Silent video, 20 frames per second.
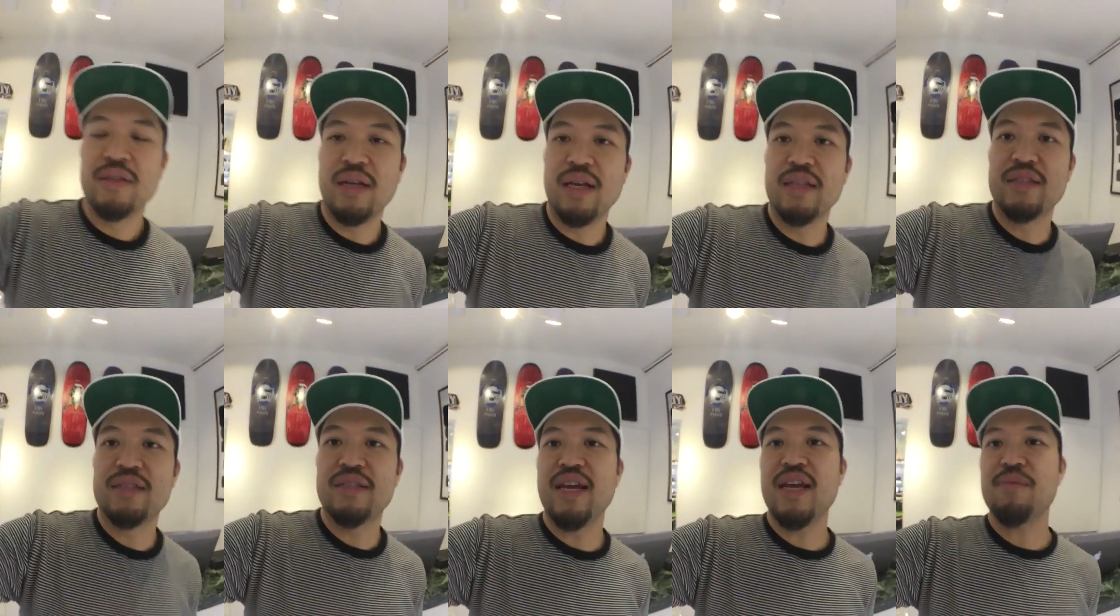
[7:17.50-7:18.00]

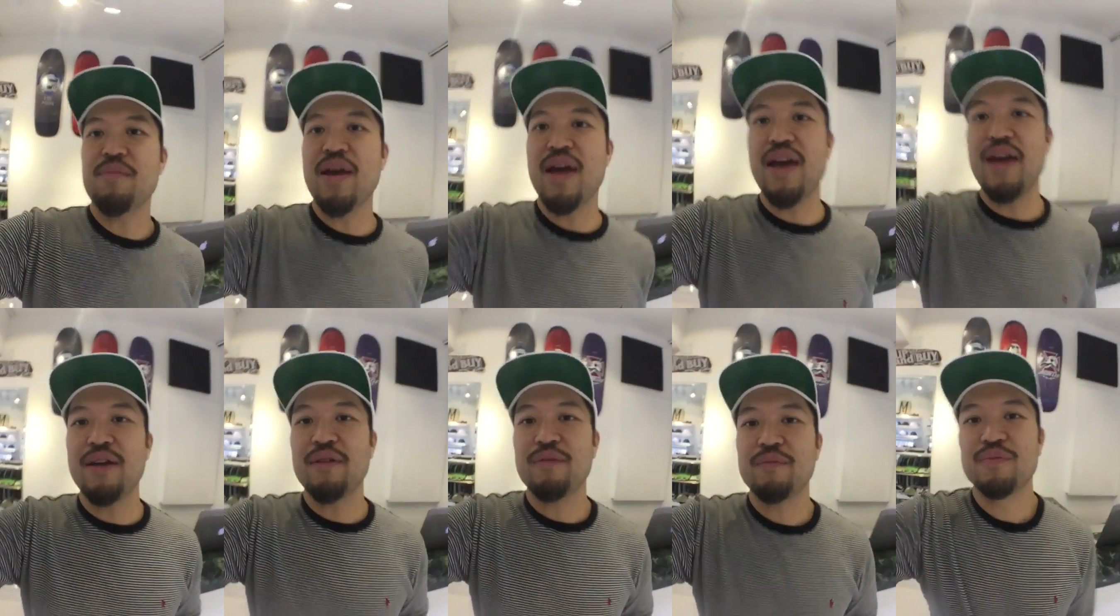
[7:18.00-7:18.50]
That's it,
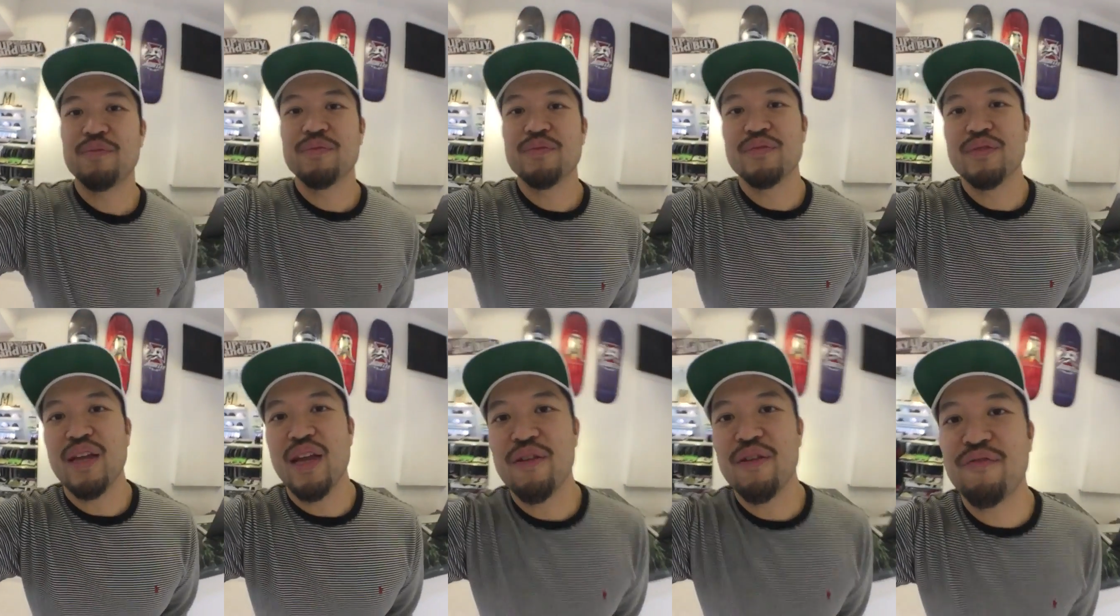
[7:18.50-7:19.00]
man.
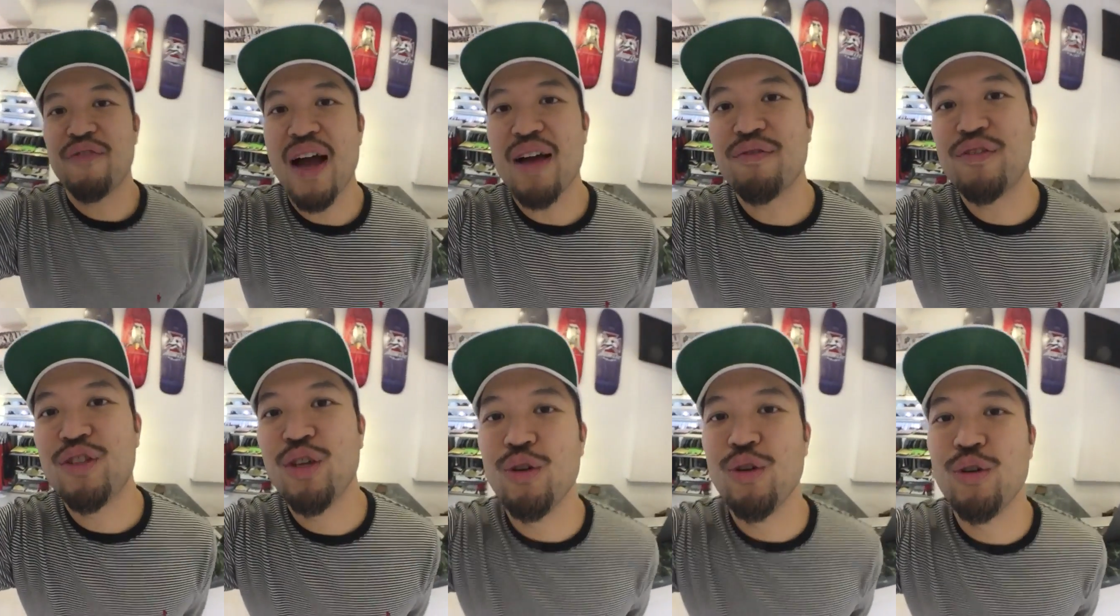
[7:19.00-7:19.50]

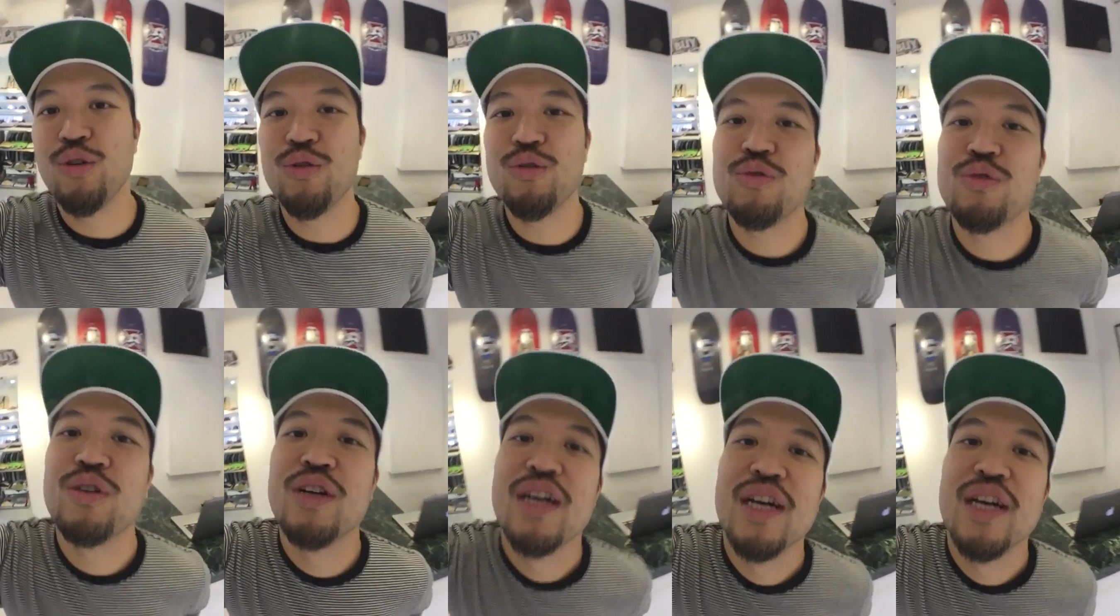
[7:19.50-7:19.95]
852.